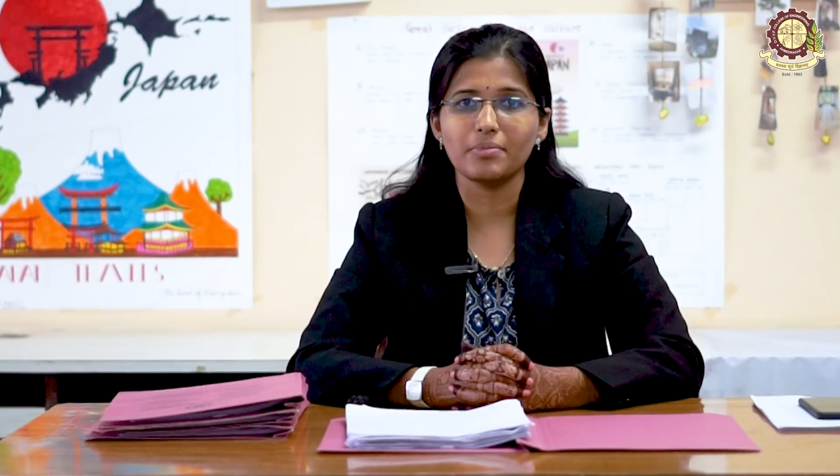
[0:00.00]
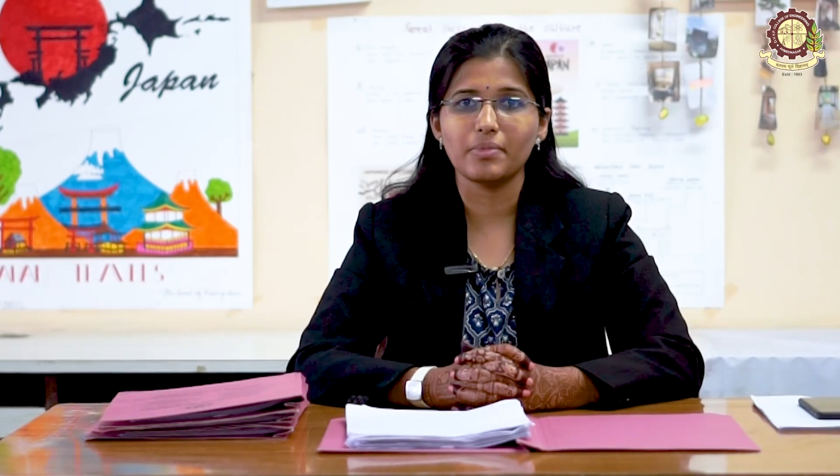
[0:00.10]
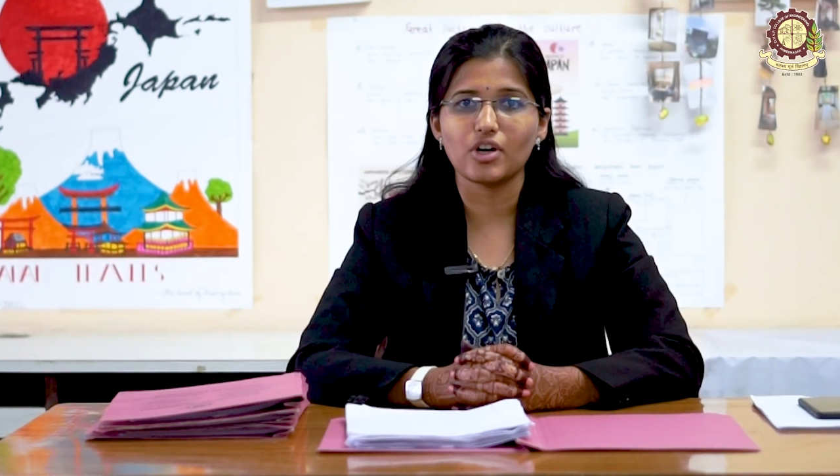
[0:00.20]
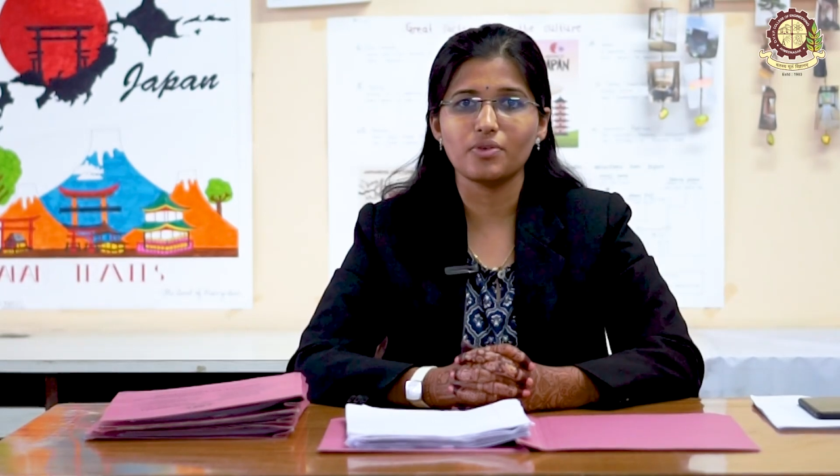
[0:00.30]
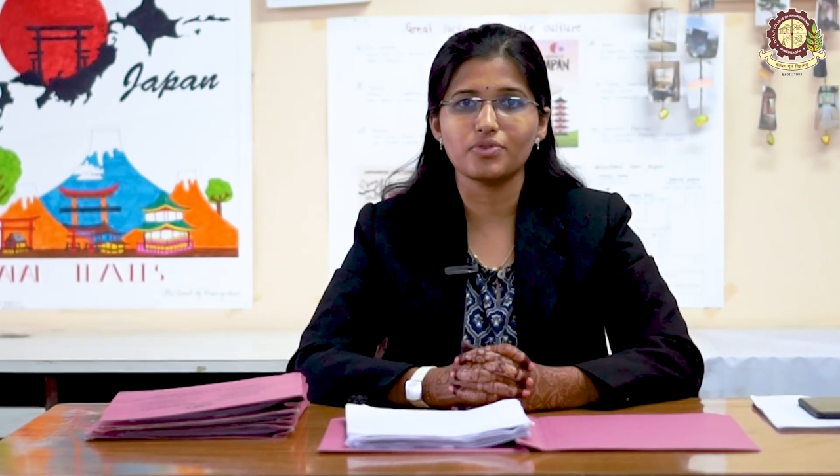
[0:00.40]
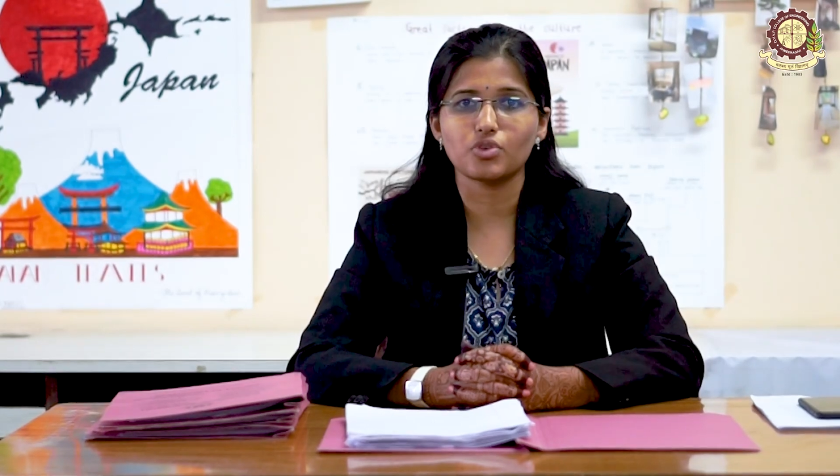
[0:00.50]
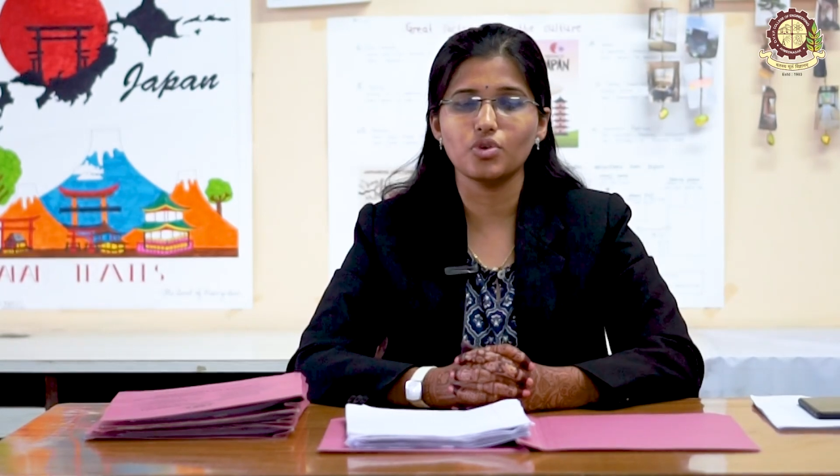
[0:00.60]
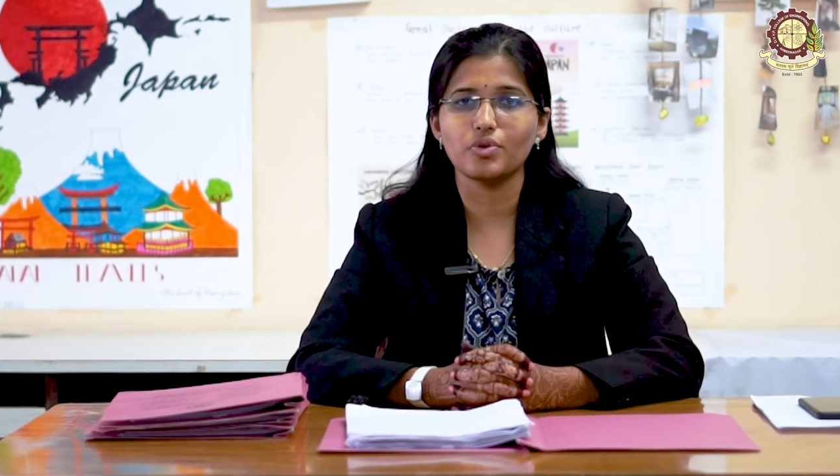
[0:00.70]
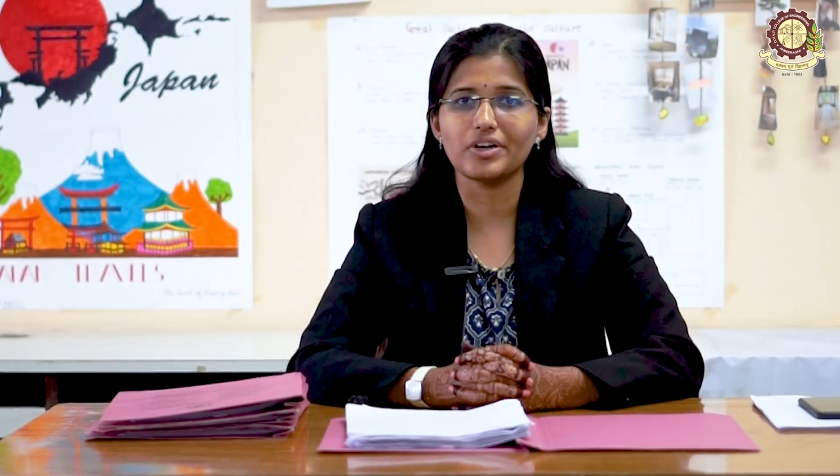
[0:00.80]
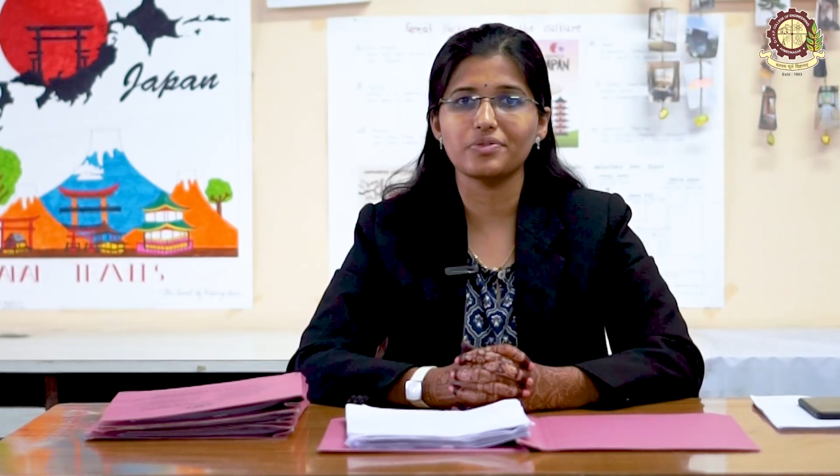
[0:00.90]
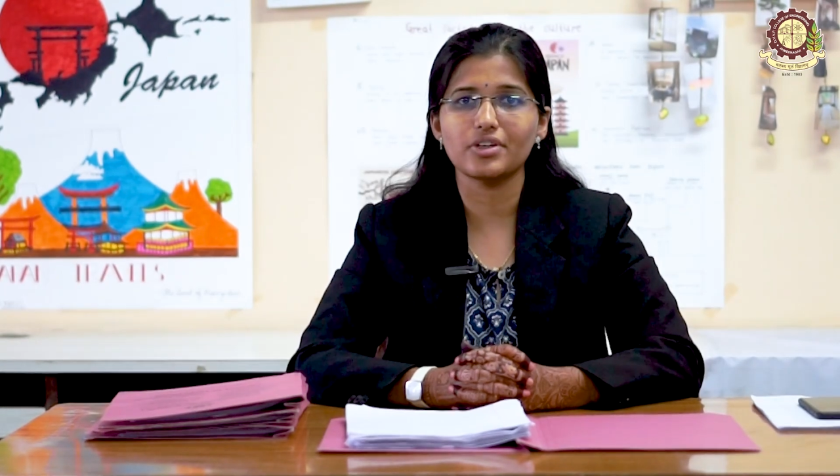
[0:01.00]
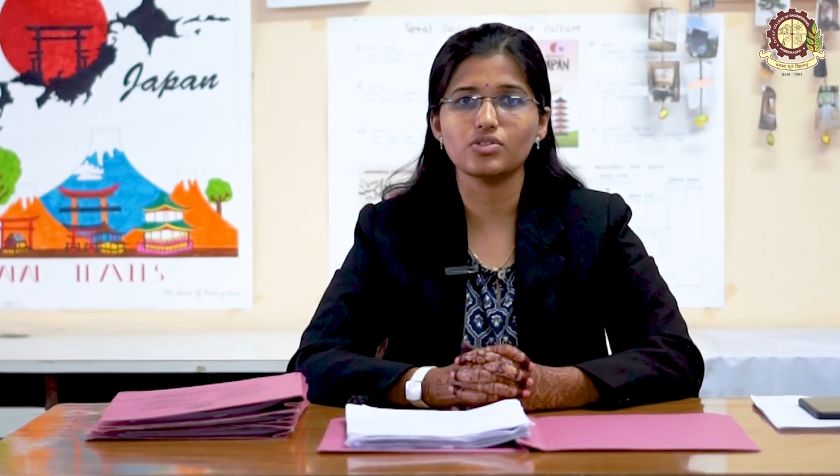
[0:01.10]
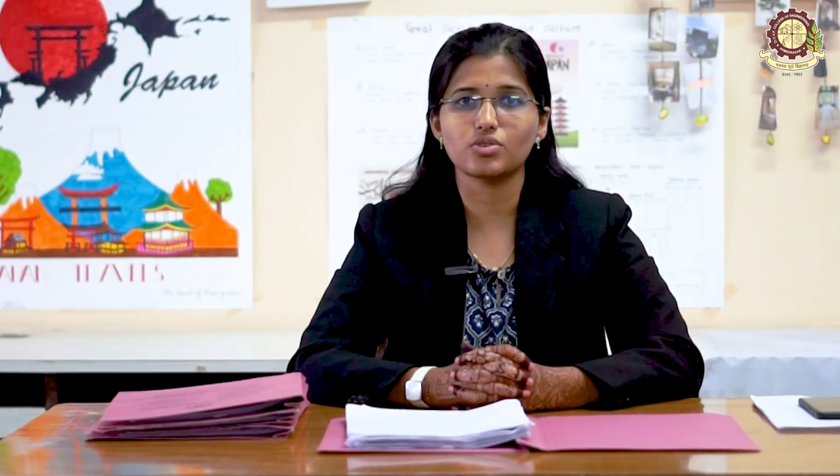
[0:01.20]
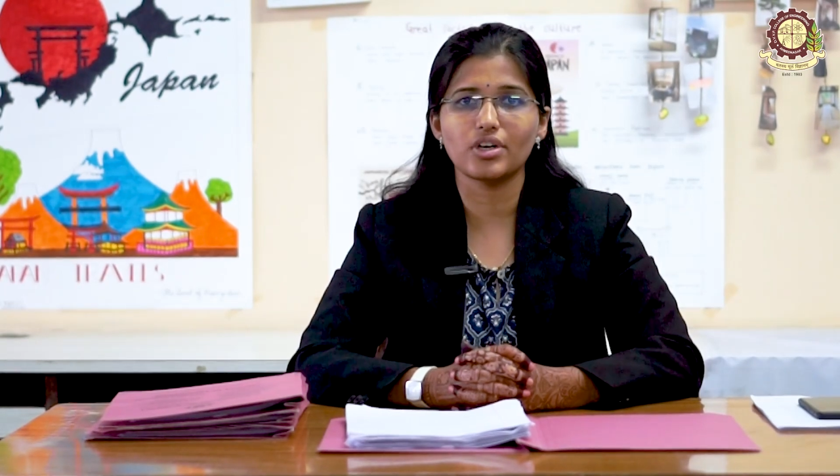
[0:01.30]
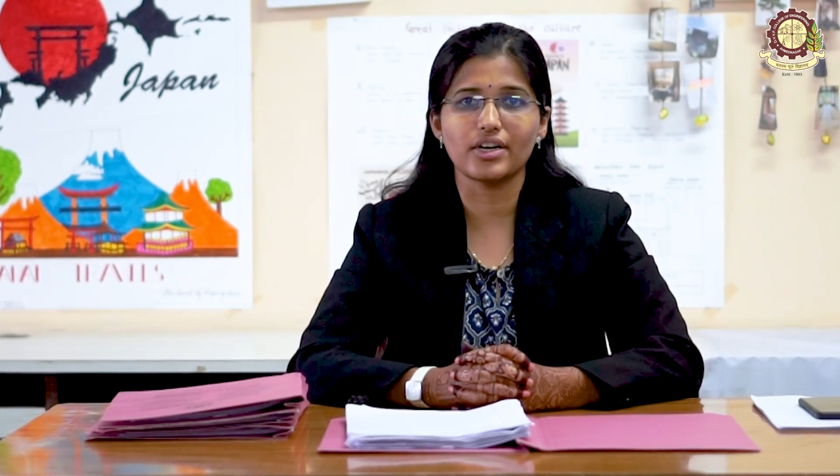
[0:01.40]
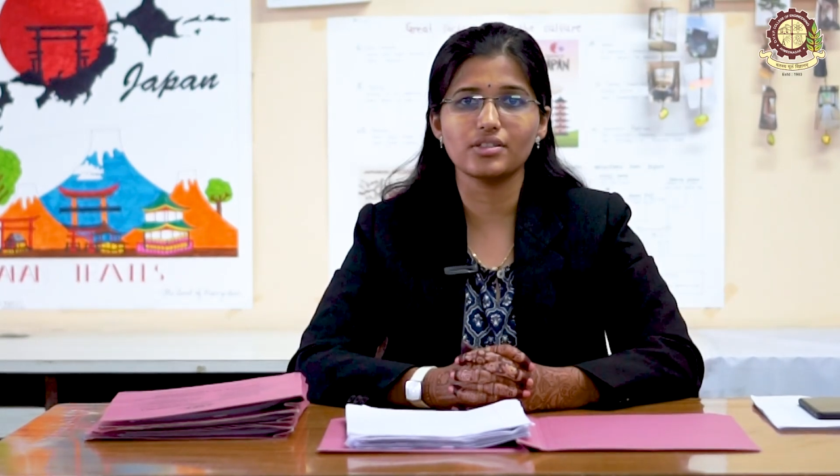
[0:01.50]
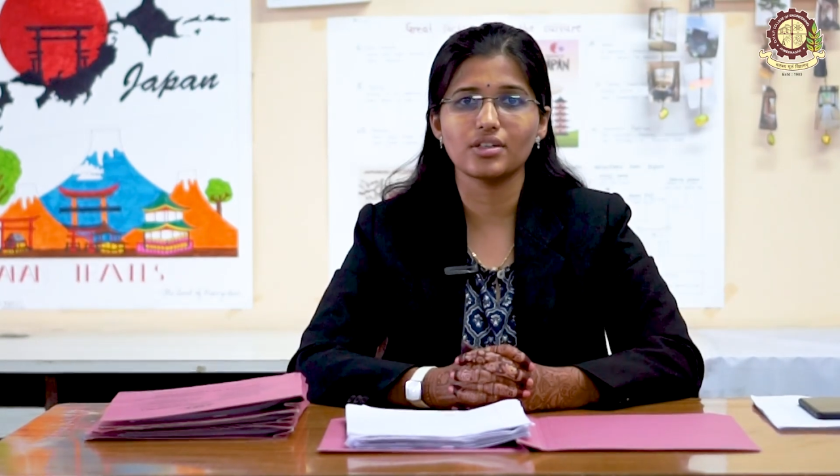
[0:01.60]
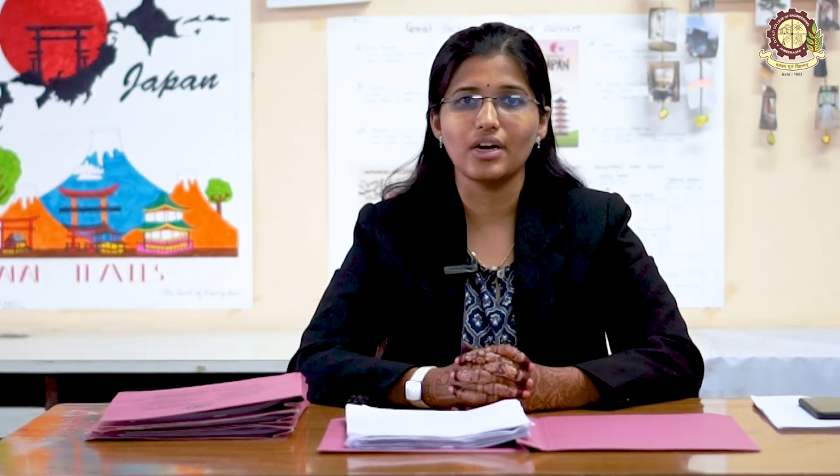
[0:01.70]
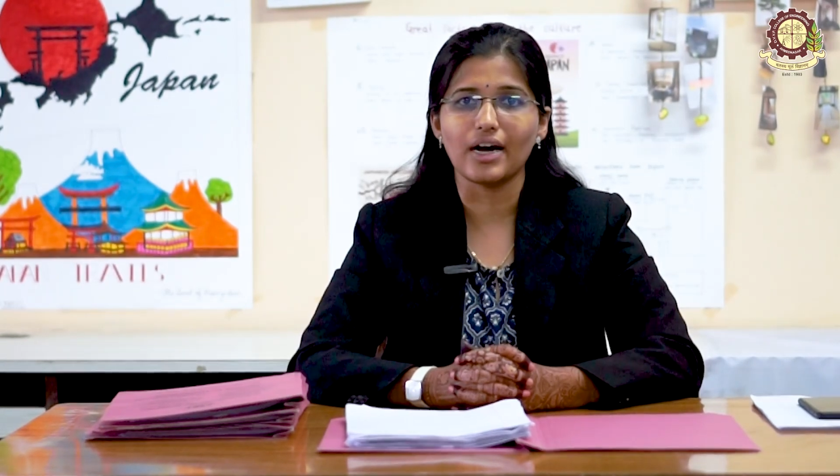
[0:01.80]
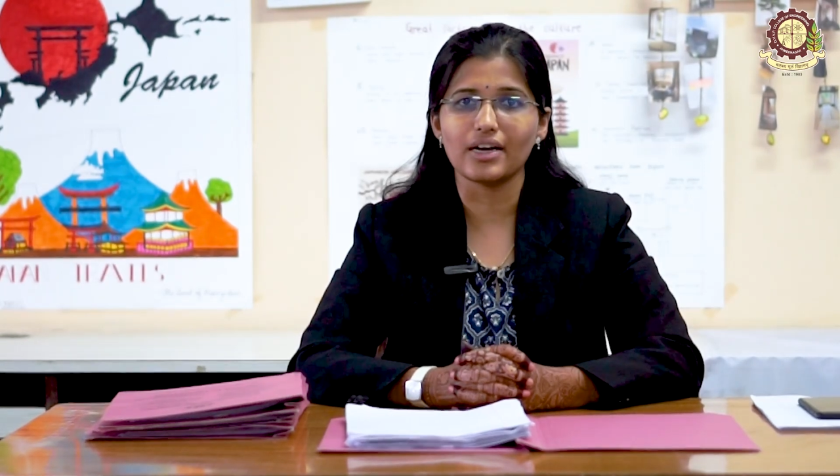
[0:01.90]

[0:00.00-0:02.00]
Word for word: number of 211 students